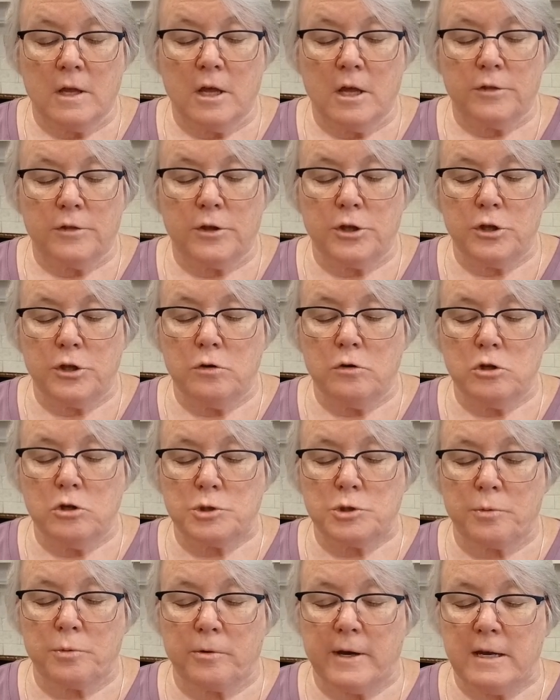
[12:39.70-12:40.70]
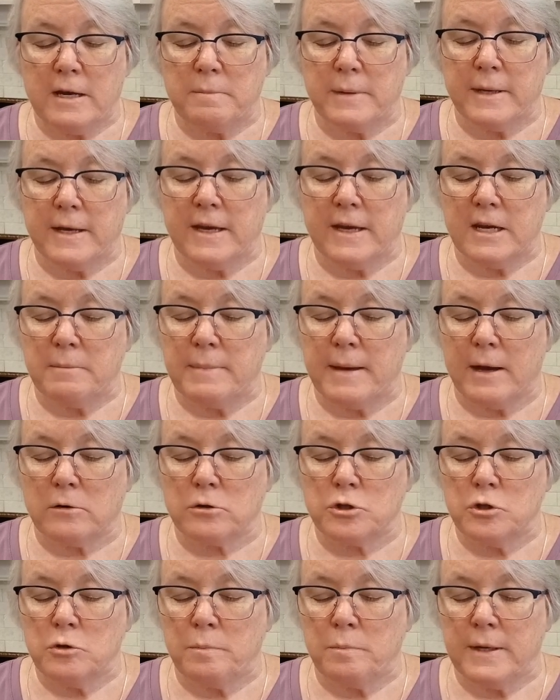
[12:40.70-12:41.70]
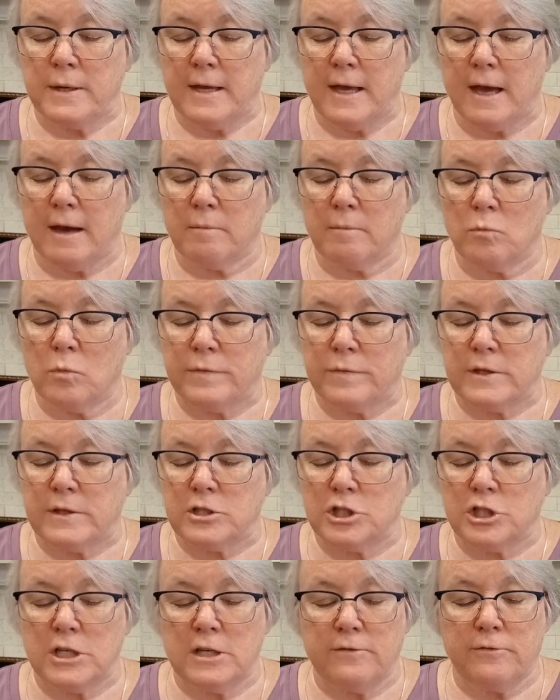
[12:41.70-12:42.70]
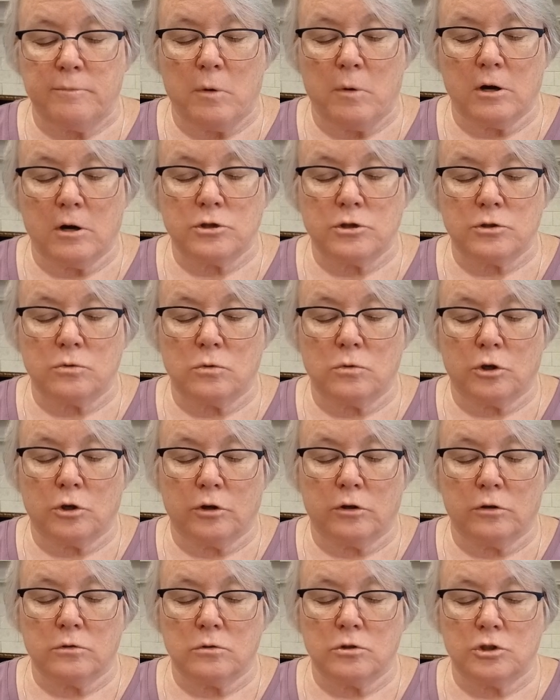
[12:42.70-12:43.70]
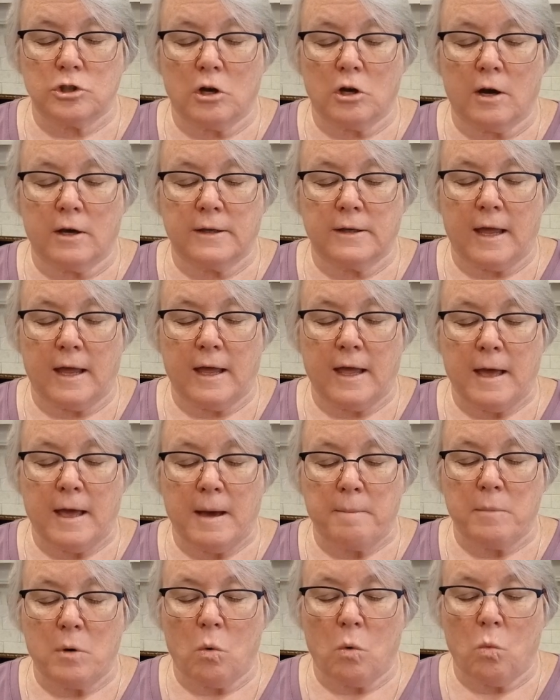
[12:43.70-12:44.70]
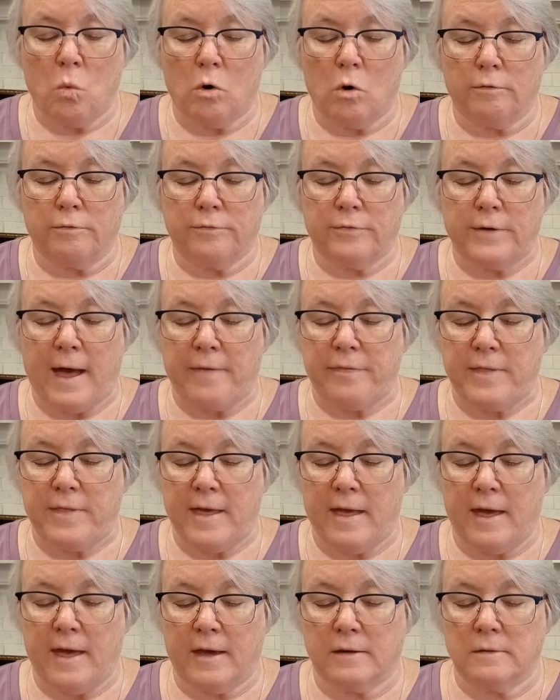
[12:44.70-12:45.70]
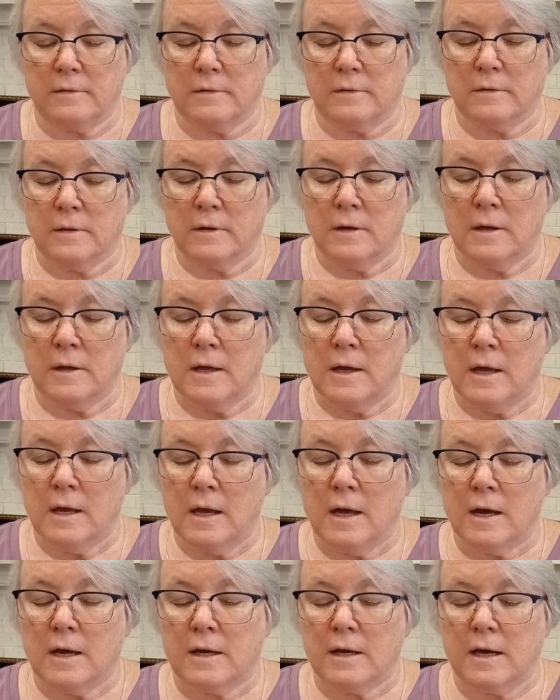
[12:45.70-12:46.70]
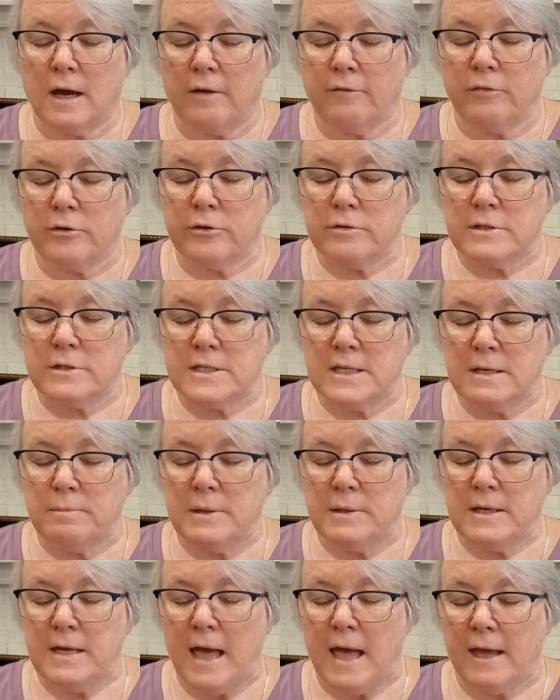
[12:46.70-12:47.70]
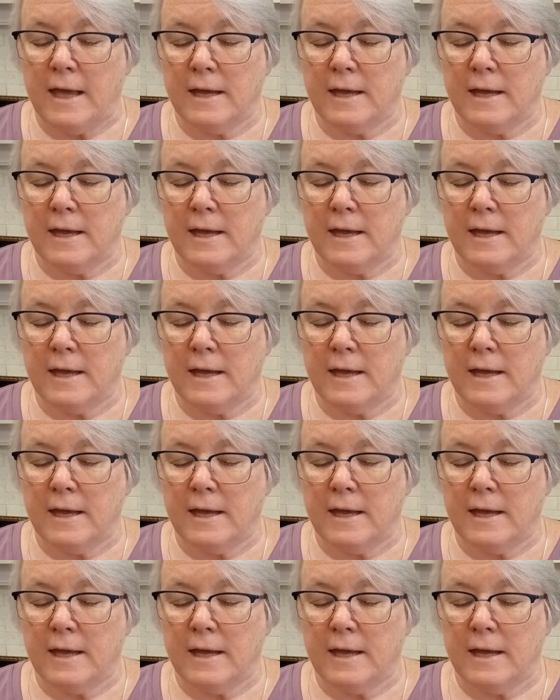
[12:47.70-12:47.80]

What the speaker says: The huge parade began about 2 p.m. with the Chief Marshal, Colonel John M. Wolfe, at the head. Governor D.B.